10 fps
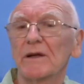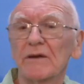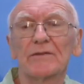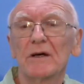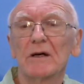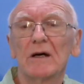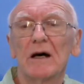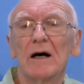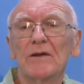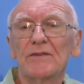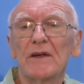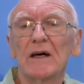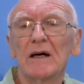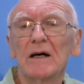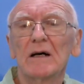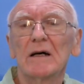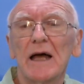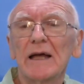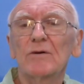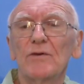And as
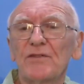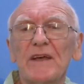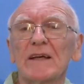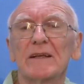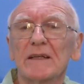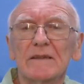Engels said